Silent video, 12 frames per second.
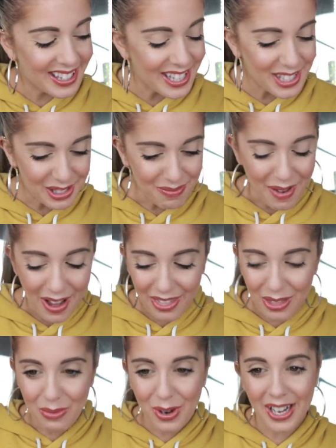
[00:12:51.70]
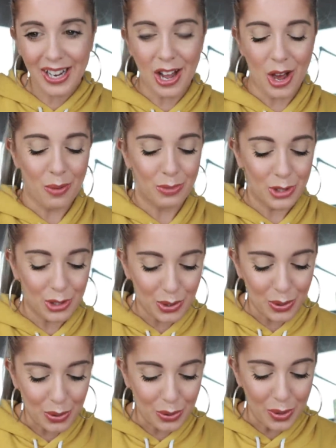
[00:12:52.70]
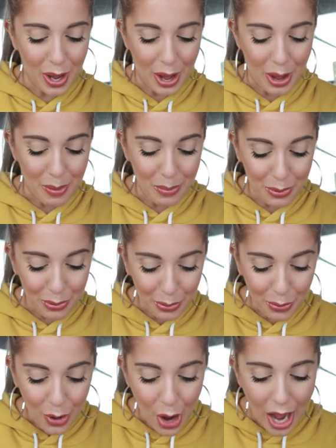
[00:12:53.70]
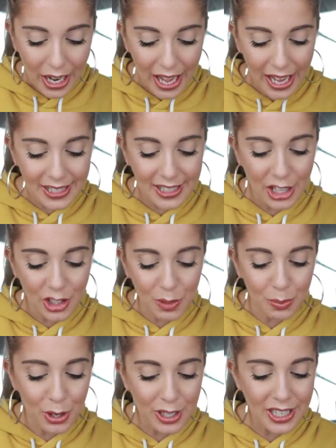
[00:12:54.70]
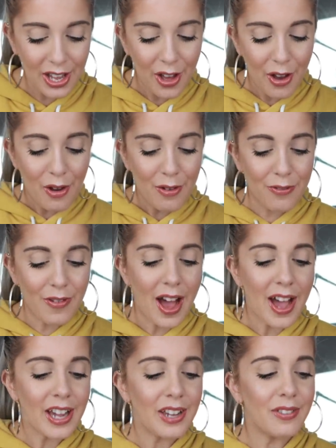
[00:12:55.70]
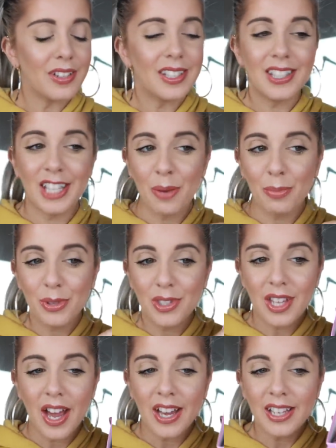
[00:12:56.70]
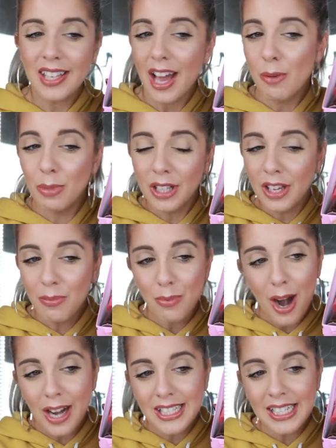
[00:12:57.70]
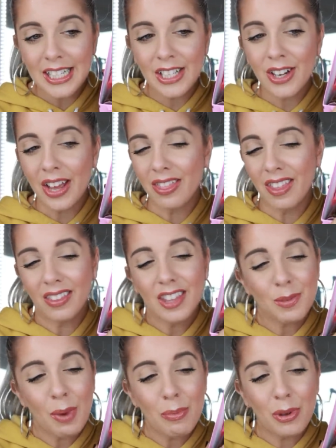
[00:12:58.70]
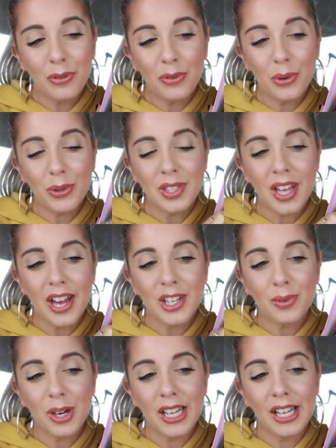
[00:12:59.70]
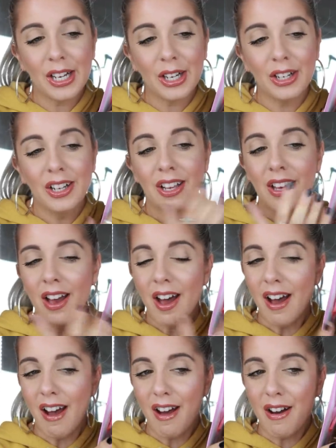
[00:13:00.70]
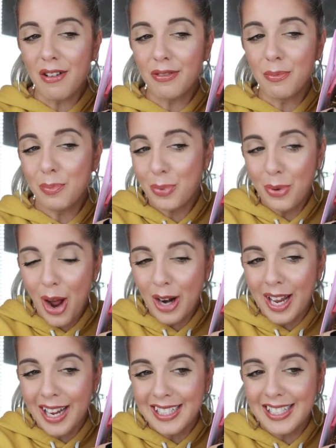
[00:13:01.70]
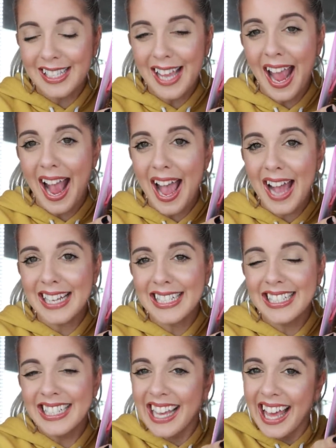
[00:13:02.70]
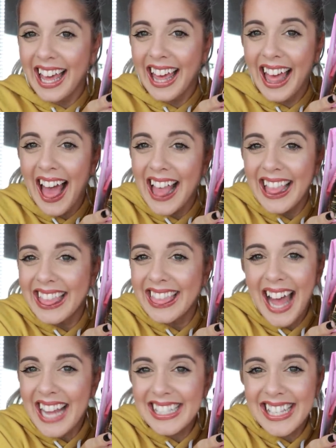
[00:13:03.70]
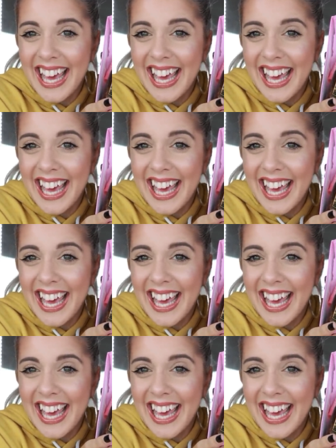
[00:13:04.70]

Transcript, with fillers: this month when it comes to uh, products. They just put five sample size, I believe, products in here. I think this might be a full size right here of products, and that's